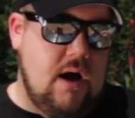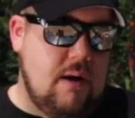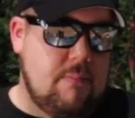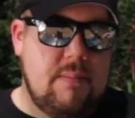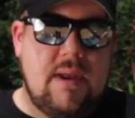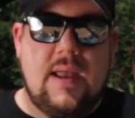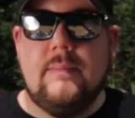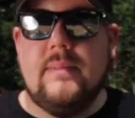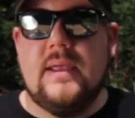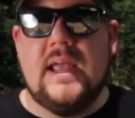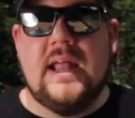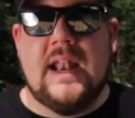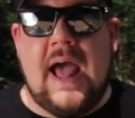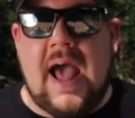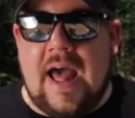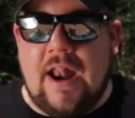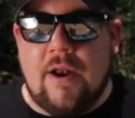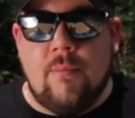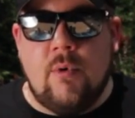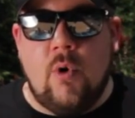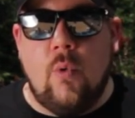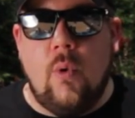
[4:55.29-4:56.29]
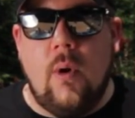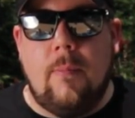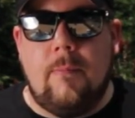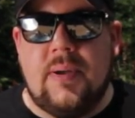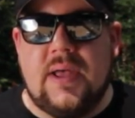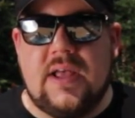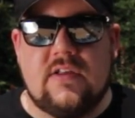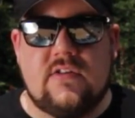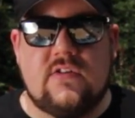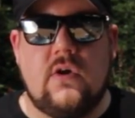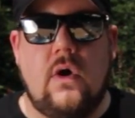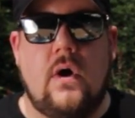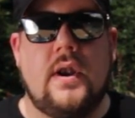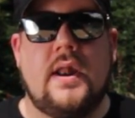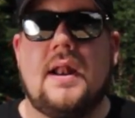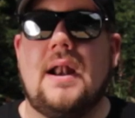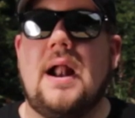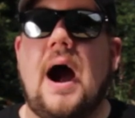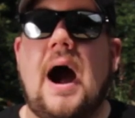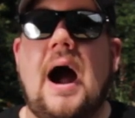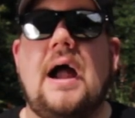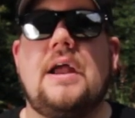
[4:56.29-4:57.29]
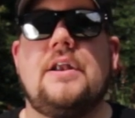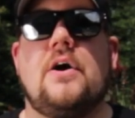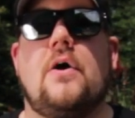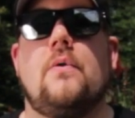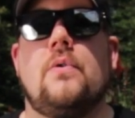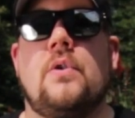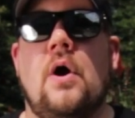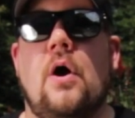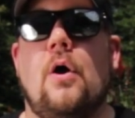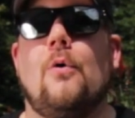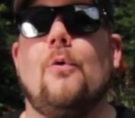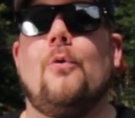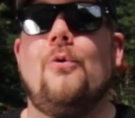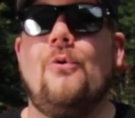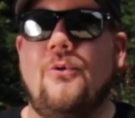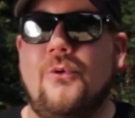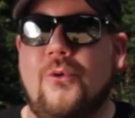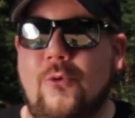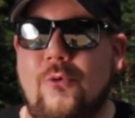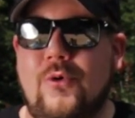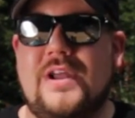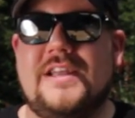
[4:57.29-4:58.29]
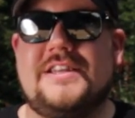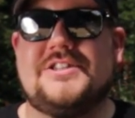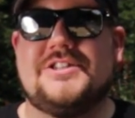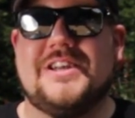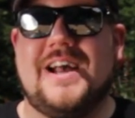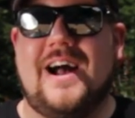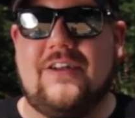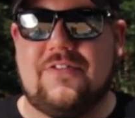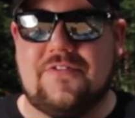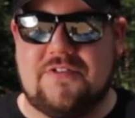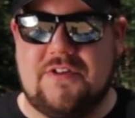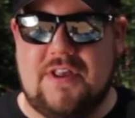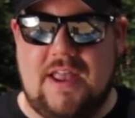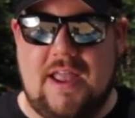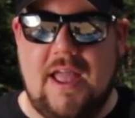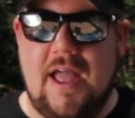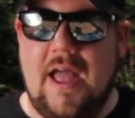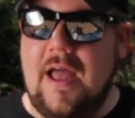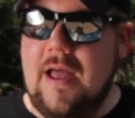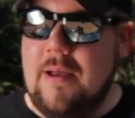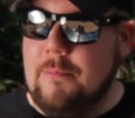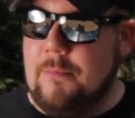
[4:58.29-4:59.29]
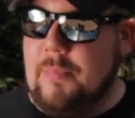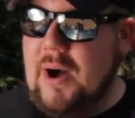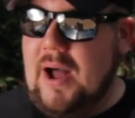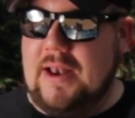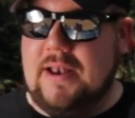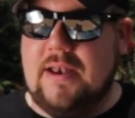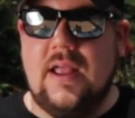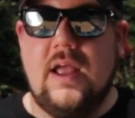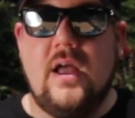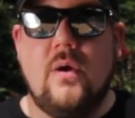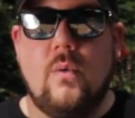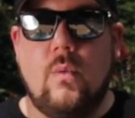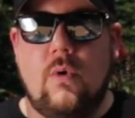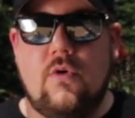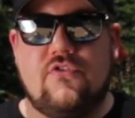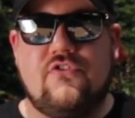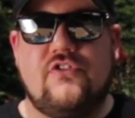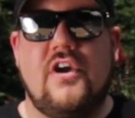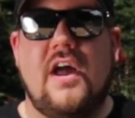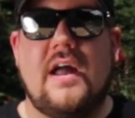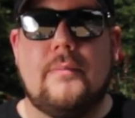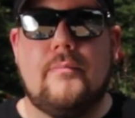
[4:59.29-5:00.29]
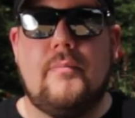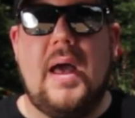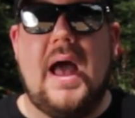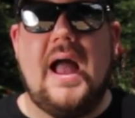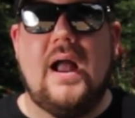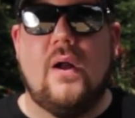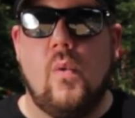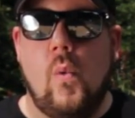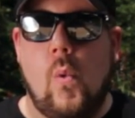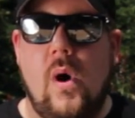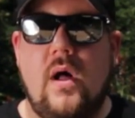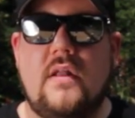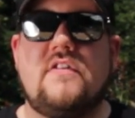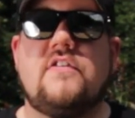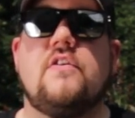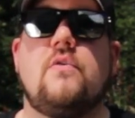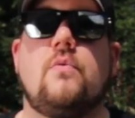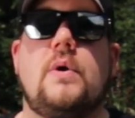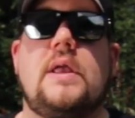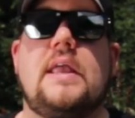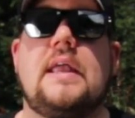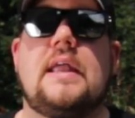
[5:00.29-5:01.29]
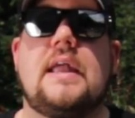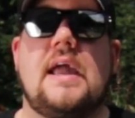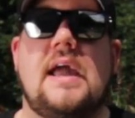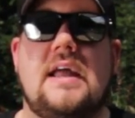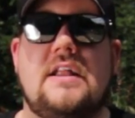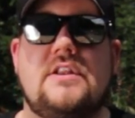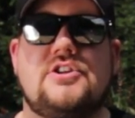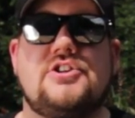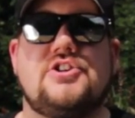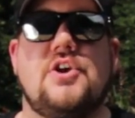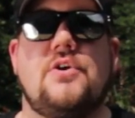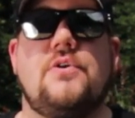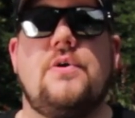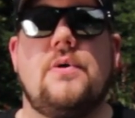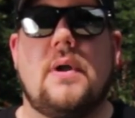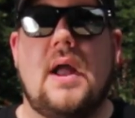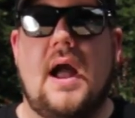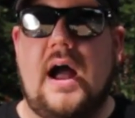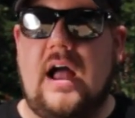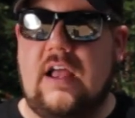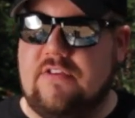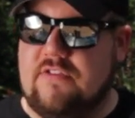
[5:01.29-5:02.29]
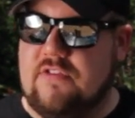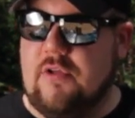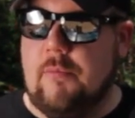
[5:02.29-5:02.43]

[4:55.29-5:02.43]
Maybe an animal will piss on it. I don't know. We shall see. But We'll check back once a week and show you guys